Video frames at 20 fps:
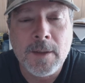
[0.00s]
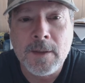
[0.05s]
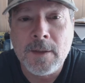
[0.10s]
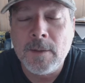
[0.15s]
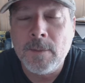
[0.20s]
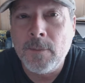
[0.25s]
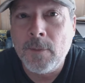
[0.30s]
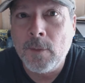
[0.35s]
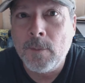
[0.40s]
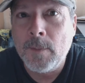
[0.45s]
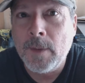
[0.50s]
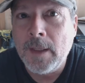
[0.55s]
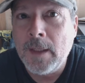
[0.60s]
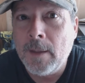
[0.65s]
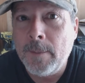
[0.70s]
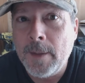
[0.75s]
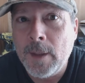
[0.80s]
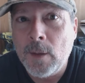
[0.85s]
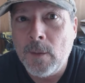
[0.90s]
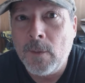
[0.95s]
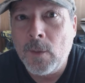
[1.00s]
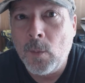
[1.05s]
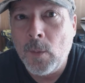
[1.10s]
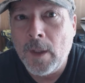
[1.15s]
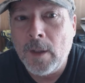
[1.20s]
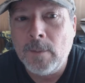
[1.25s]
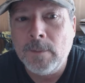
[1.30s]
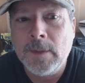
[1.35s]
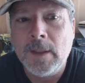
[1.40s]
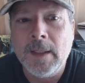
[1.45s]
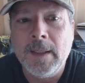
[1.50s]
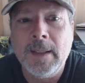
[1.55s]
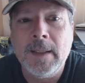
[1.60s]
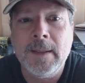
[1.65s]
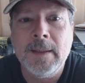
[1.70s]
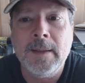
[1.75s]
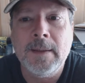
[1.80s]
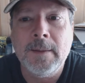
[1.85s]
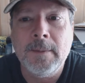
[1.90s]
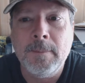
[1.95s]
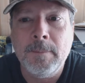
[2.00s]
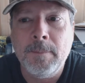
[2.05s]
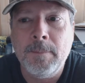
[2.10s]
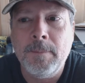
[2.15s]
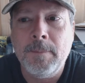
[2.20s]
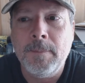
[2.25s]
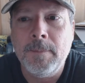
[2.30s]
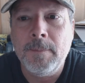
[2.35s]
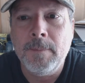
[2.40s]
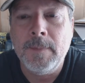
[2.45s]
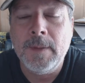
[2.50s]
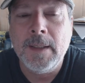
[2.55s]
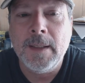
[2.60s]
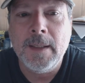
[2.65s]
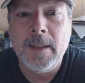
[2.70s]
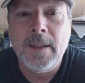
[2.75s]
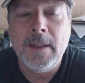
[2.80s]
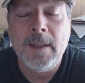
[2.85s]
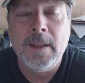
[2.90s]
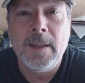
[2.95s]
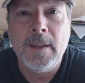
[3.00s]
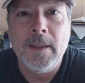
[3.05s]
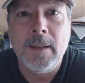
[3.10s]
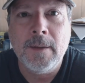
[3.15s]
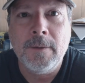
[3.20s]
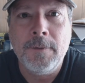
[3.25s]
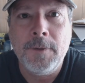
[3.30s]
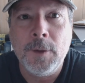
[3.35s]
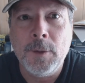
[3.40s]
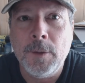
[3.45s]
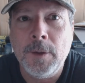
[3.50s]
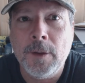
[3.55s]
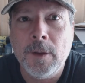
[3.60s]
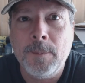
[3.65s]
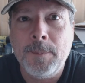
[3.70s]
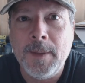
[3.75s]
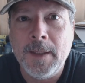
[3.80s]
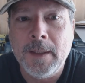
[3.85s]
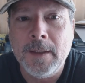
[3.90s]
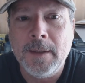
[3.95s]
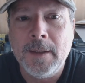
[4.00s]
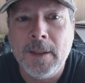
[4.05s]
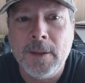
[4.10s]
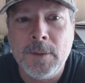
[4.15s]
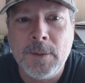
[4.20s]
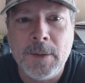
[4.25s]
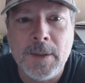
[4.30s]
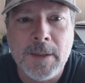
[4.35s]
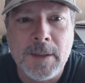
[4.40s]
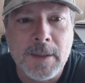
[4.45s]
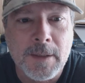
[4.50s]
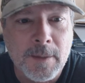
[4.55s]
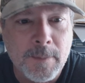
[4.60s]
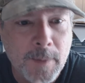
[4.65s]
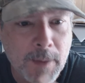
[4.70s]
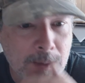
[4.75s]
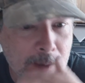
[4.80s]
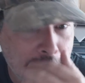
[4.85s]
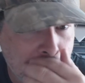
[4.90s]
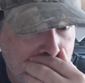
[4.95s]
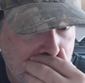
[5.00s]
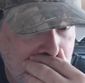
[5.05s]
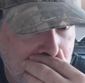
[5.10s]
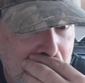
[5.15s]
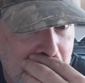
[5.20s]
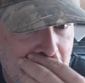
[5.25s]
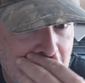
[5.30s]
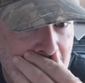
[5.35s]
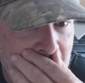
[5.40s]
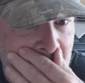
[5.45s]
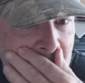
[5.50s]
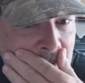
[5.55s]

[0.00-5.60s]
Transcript: system from becoming overwhelmed like it did in a few European countries and some other countries.